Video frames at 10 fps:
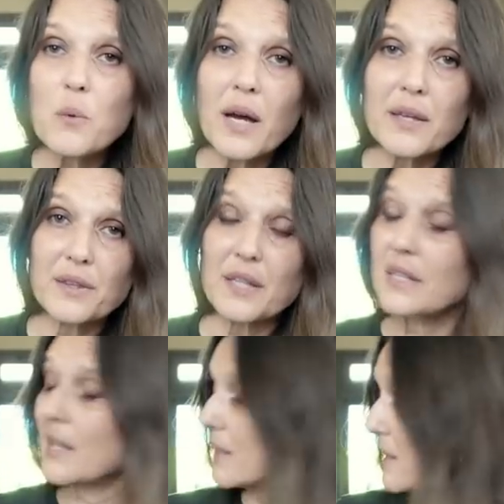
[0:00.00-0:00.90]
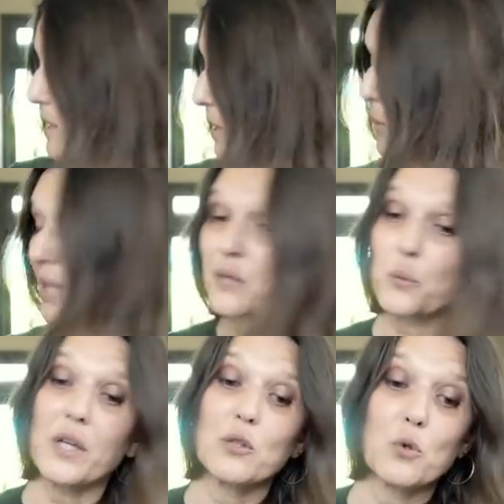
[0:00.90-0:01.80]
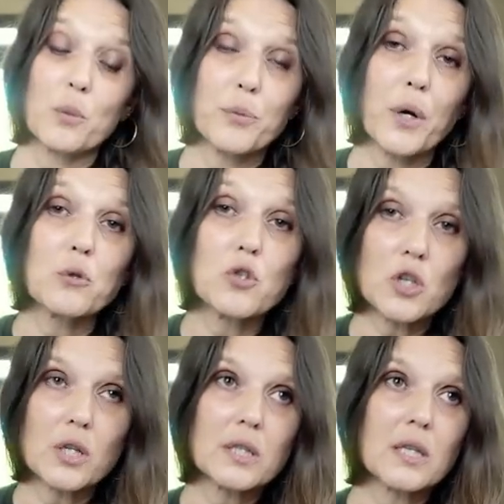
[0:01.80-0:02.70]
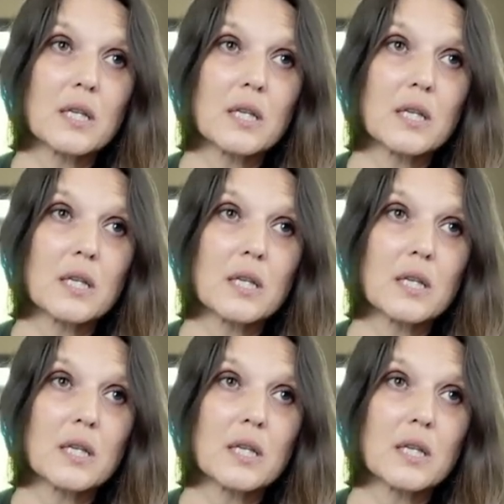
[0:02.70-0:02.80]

why I think that is a great way to approach it